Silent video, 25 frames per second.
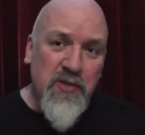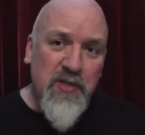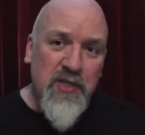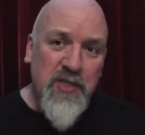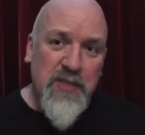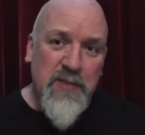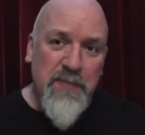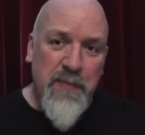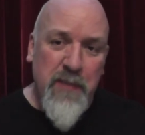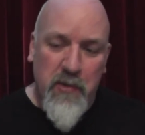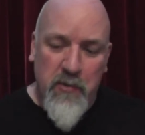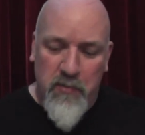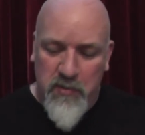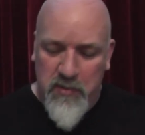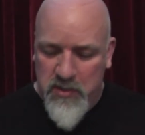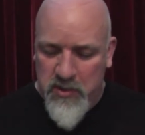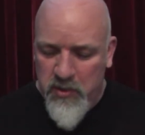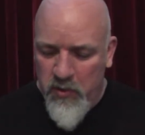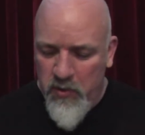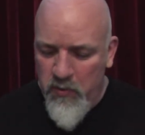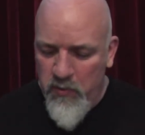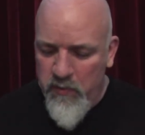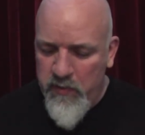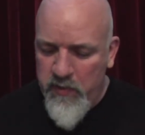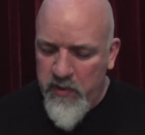on the smell at
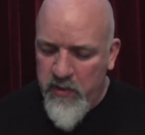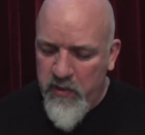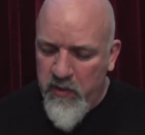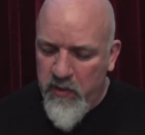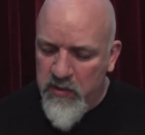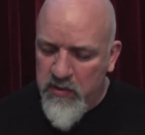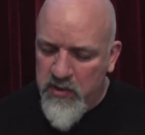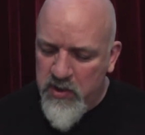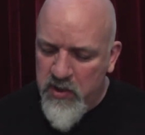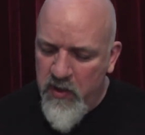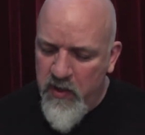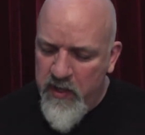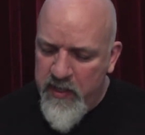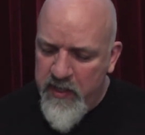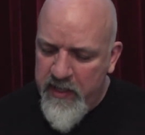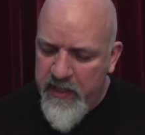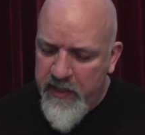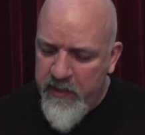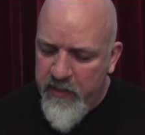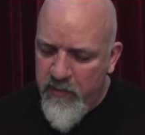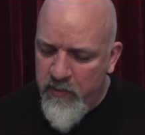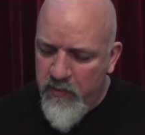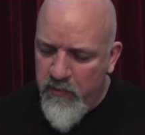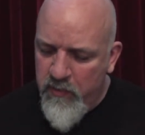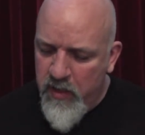all. You've got tiny
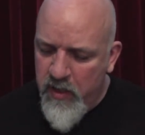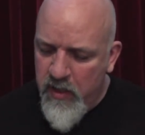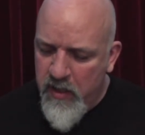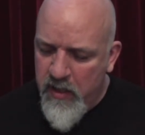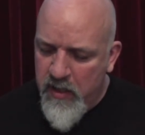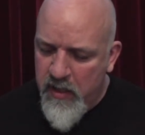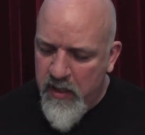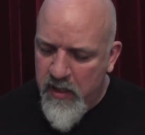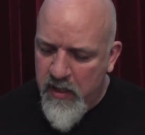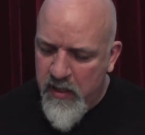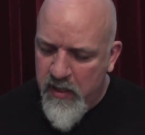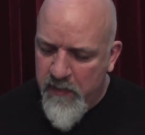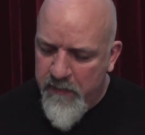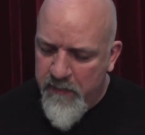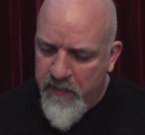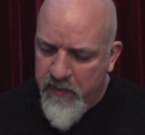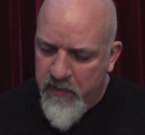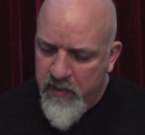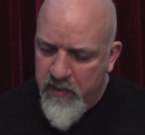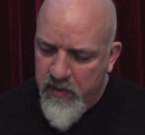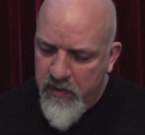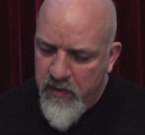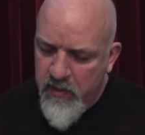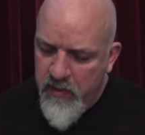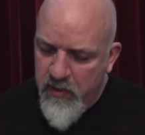little, um,
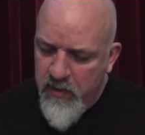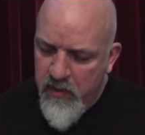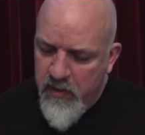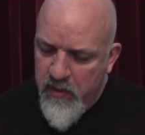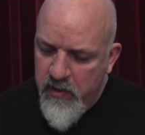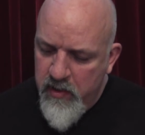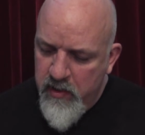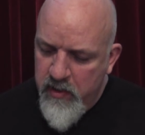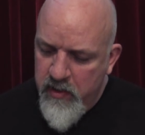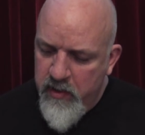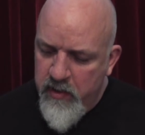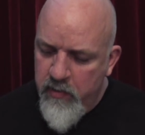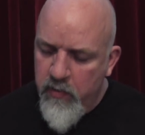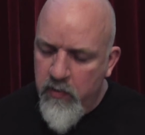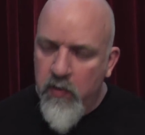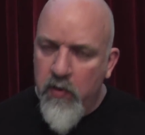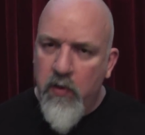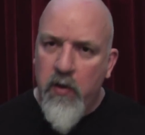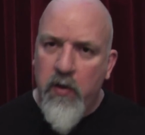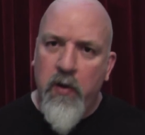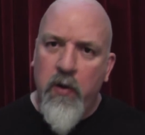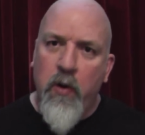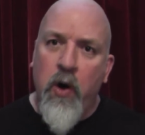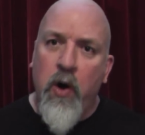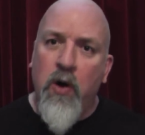
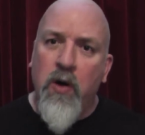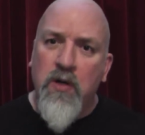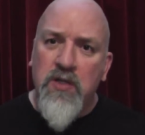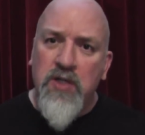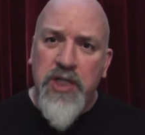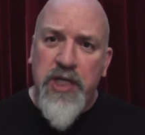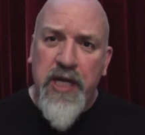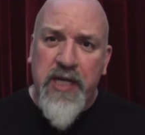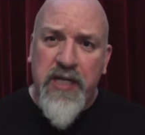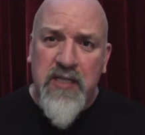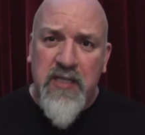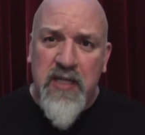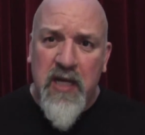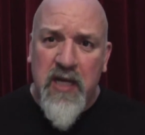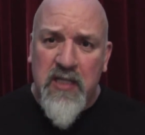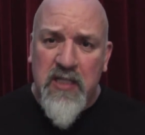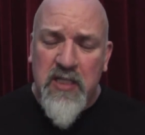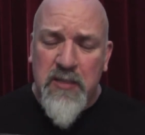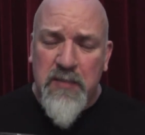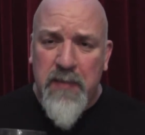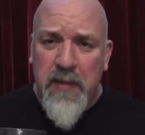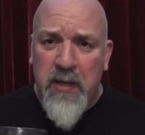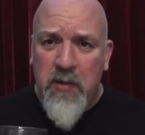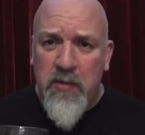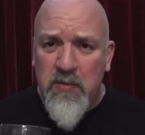little hot chestnut
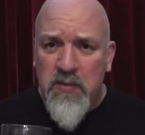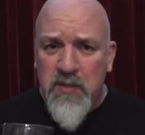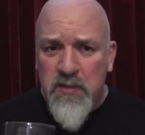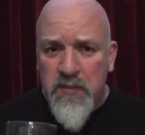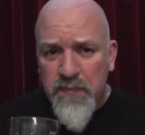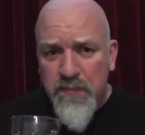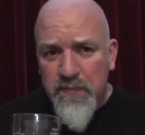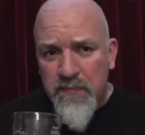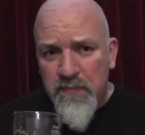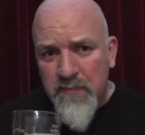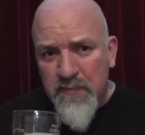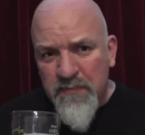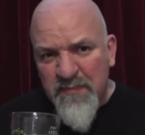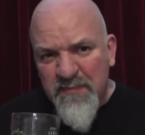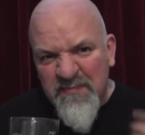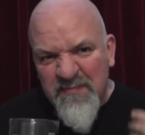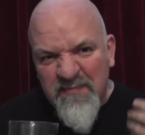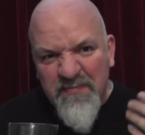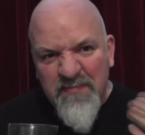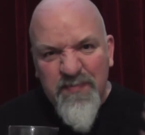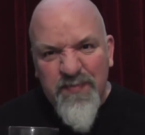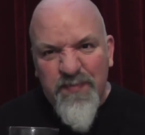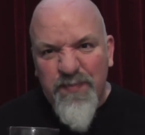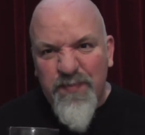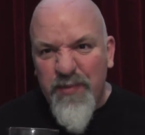smells,
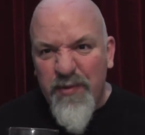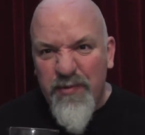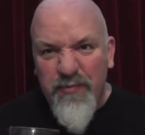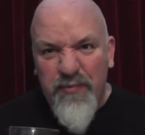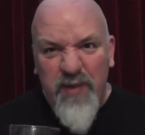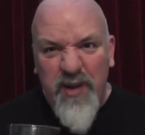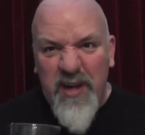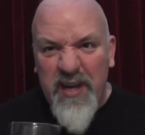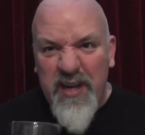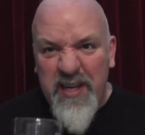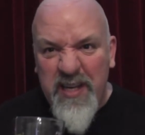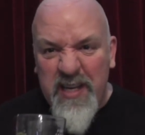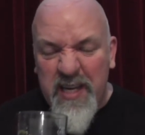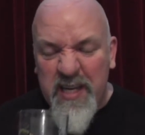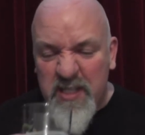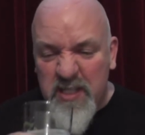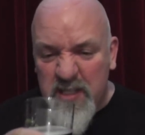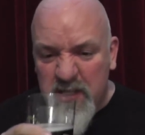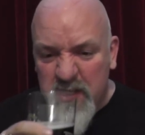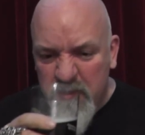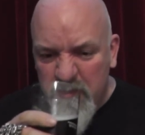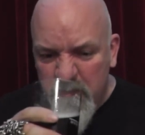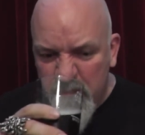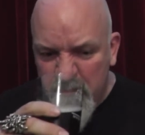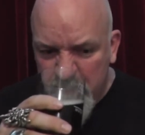but really
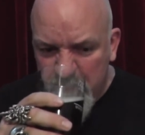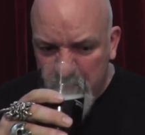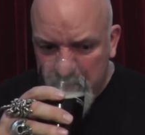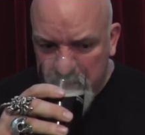distant.